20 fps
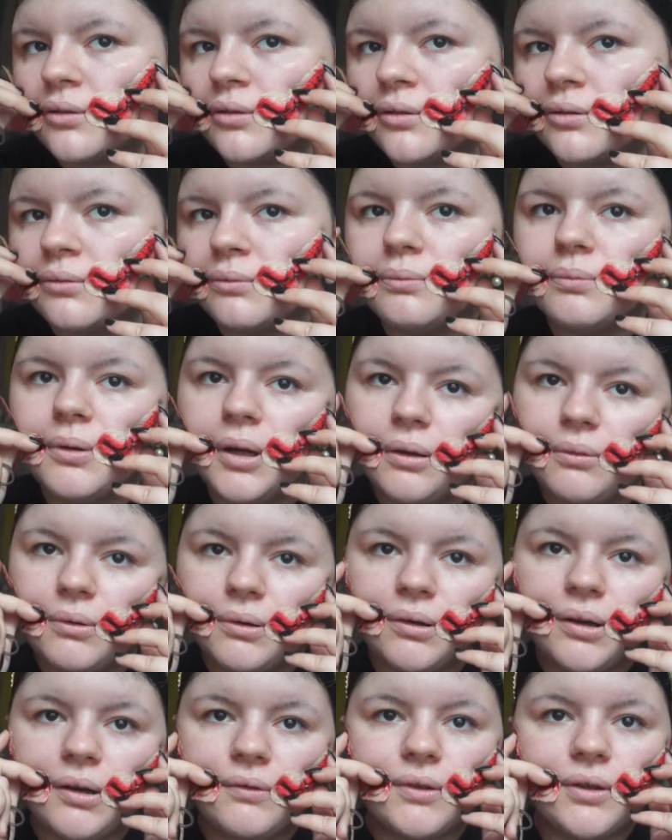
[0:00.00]
but I will
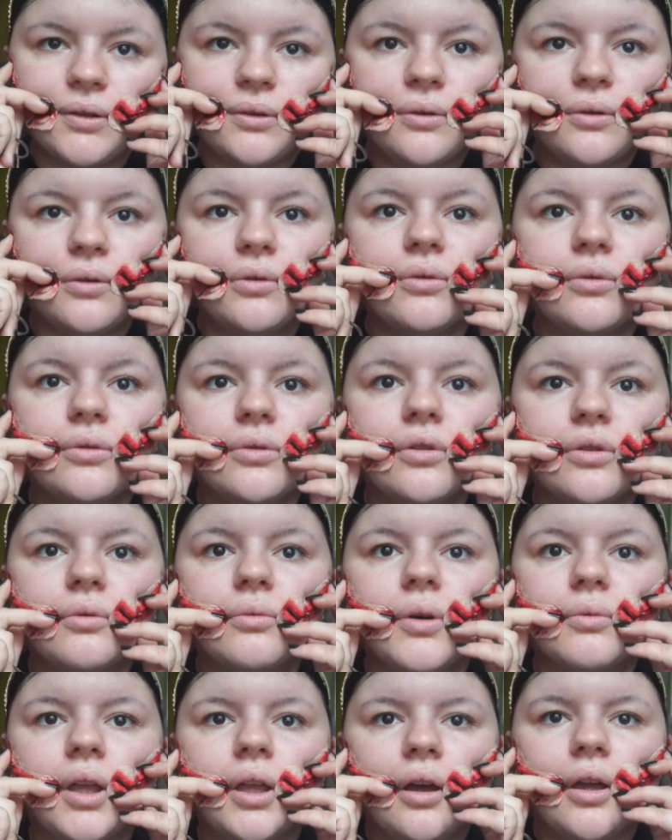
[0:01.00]
have it all the
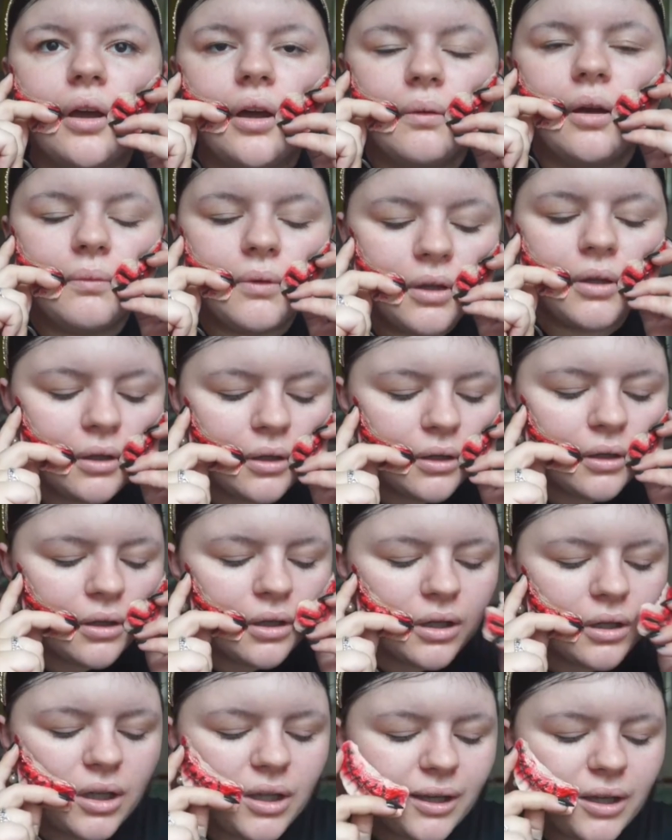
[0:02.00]
way up
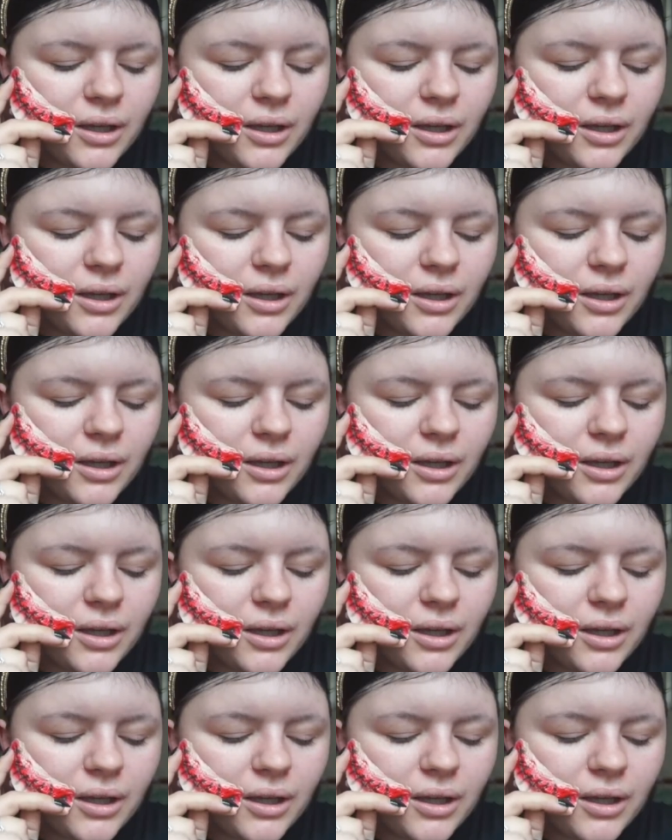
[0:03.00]
here.